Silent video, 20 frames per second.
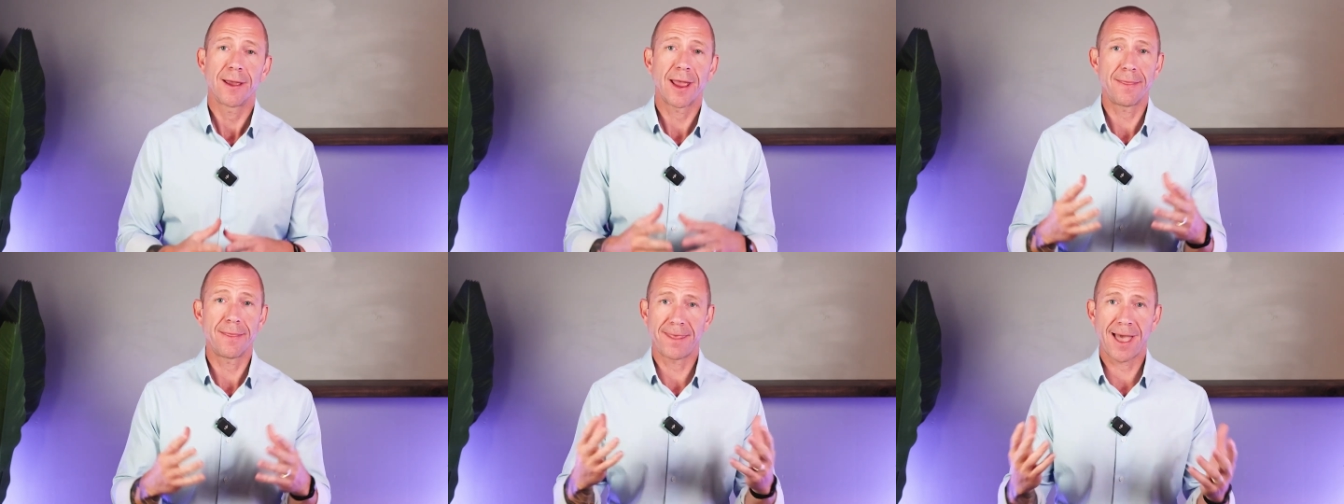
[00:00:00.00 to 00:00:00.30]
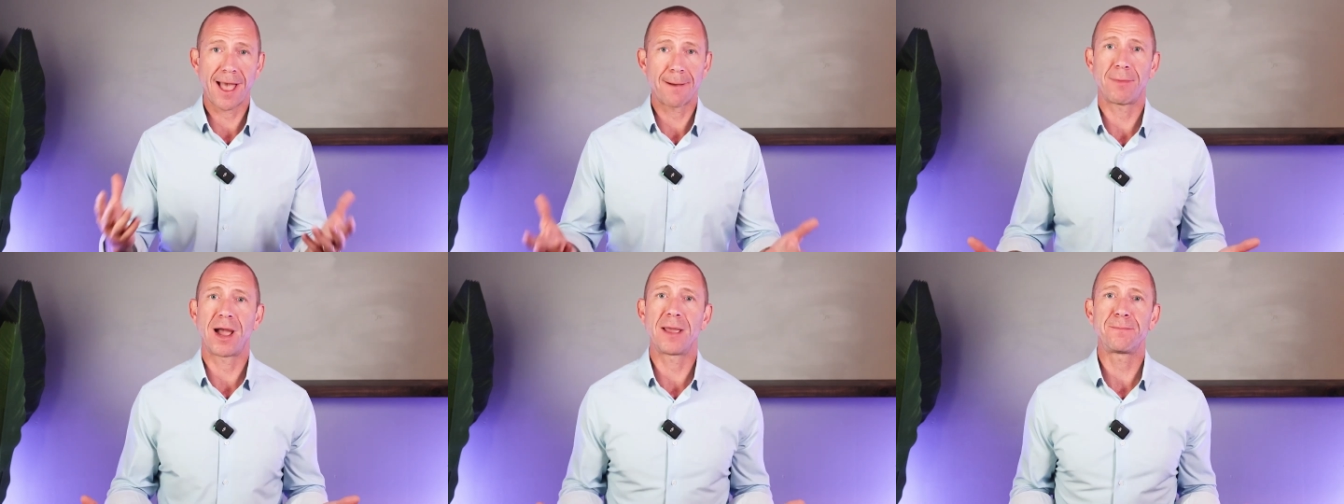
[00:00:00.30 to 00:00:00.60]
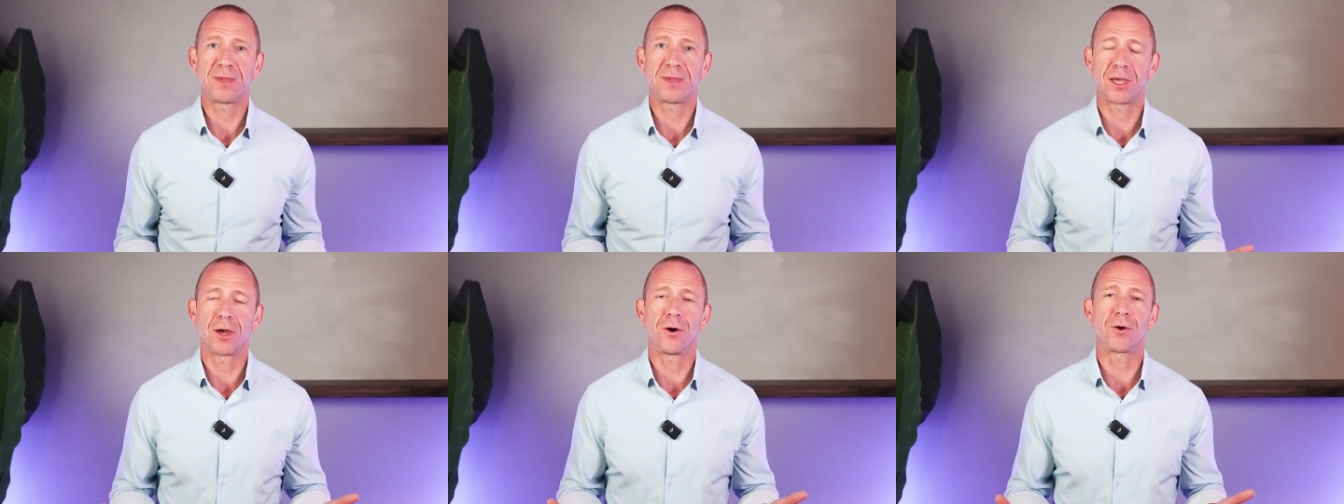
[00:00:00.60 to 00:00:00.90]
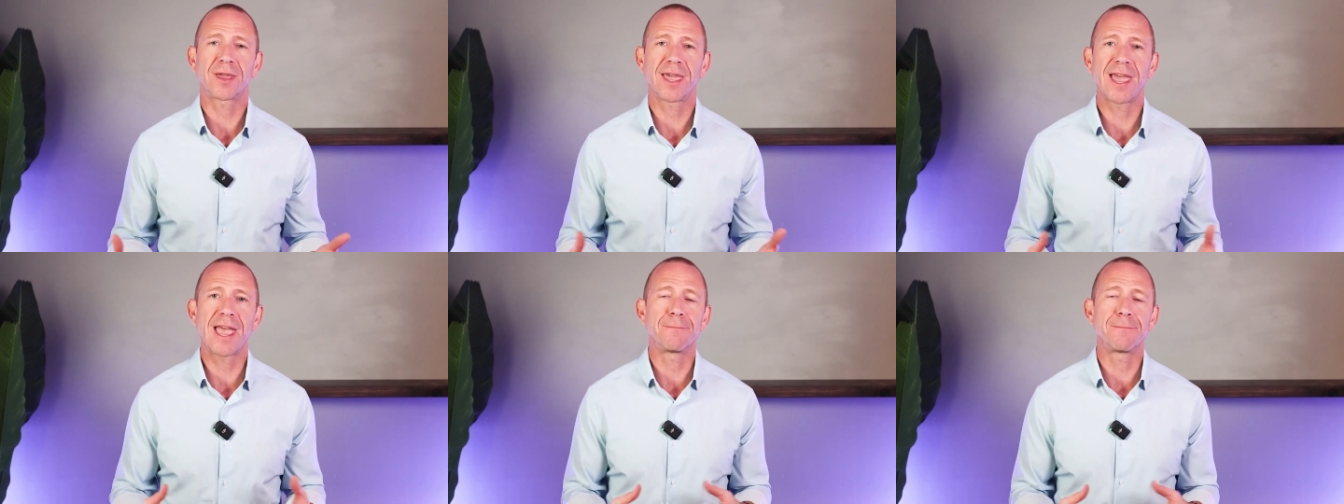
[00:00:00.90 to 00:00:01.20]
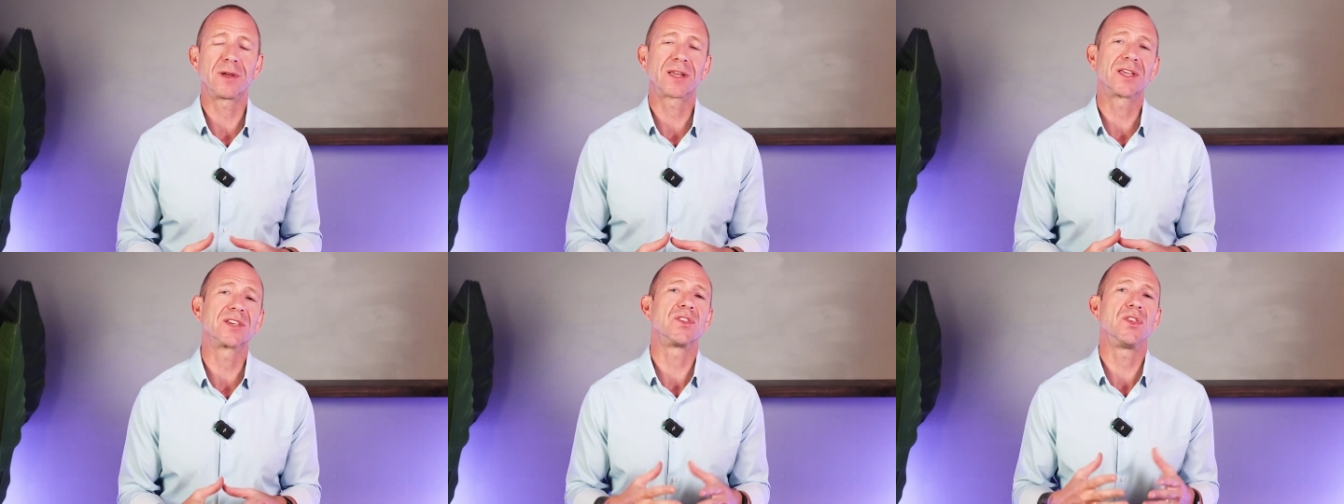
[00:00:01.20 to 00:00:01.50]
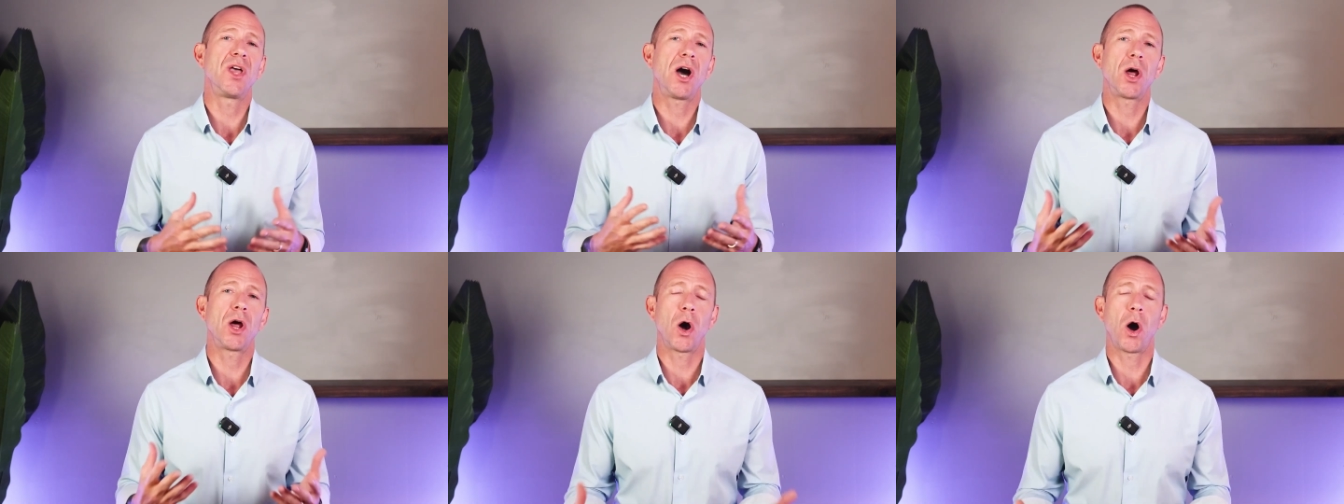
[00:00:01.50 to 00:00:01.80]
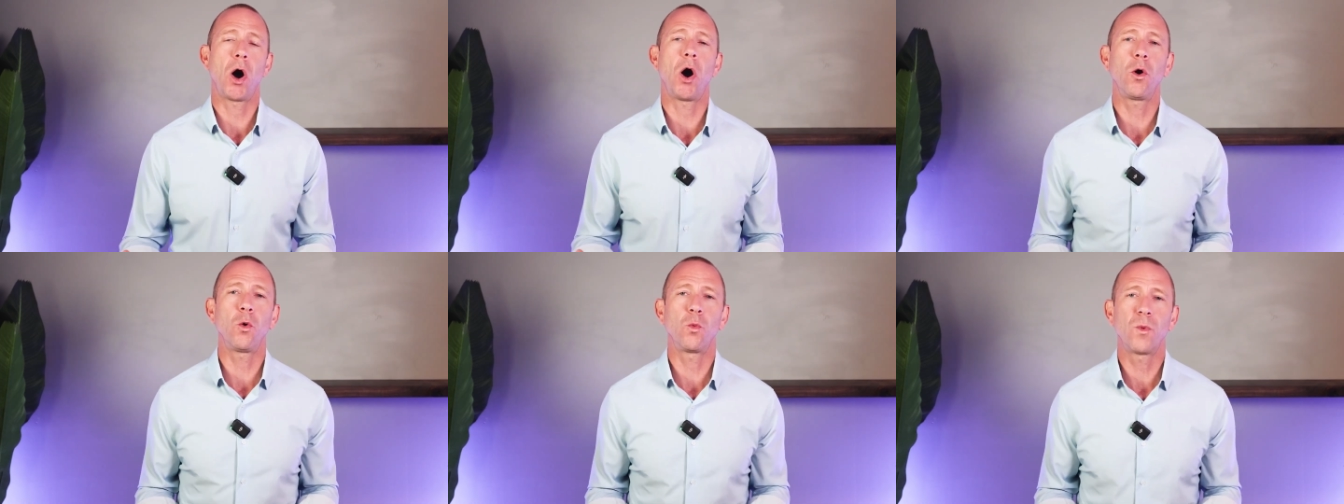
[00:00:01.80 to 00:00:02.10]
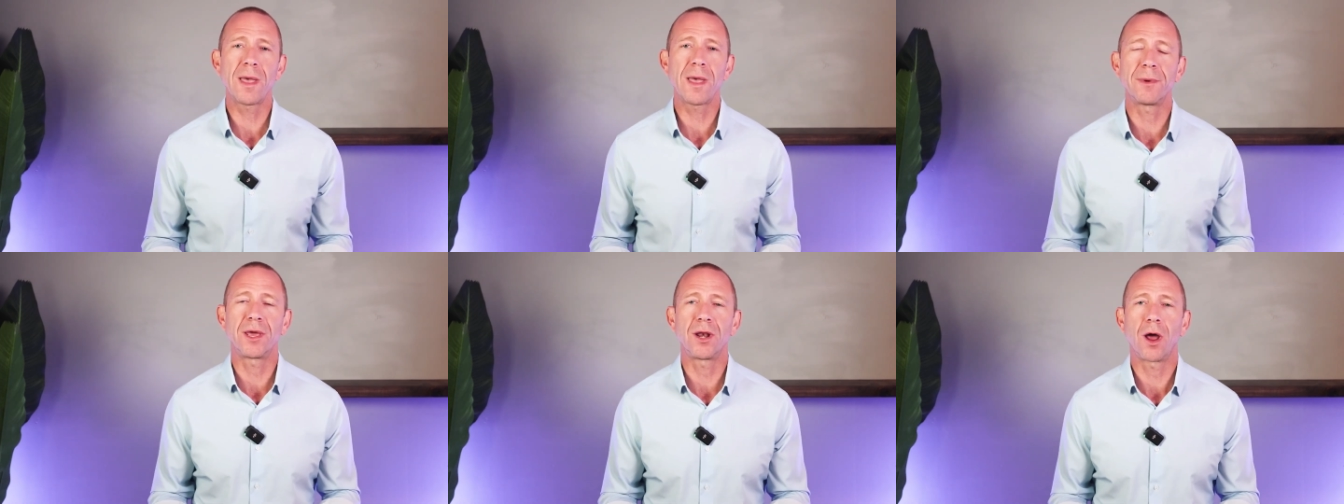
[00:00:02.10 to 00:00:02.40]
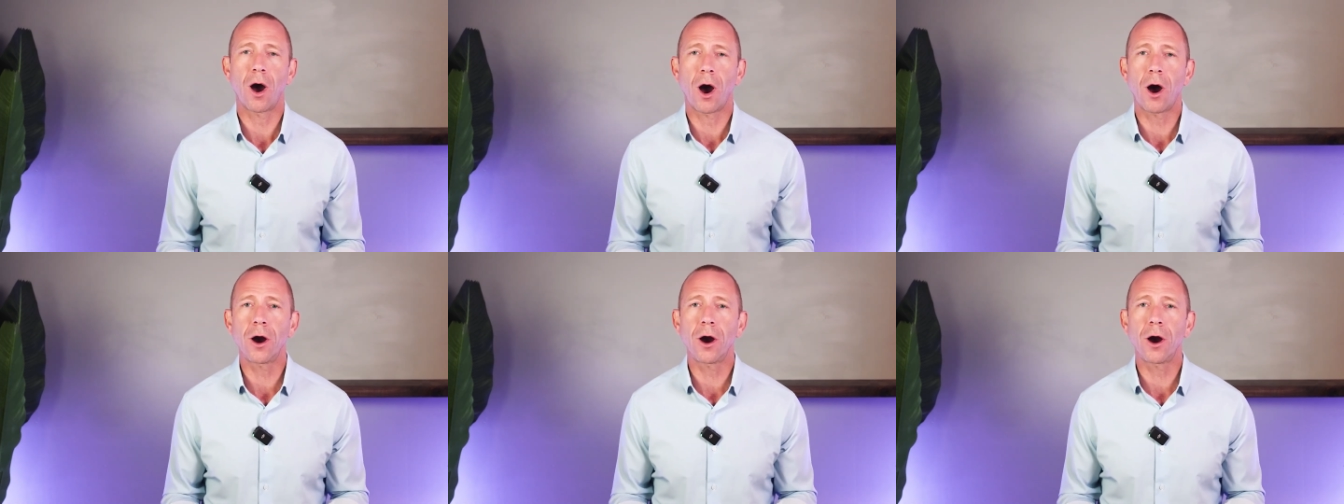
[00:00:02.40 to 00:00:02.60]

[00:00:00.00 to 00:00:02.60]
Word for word: And that might be okay because not all women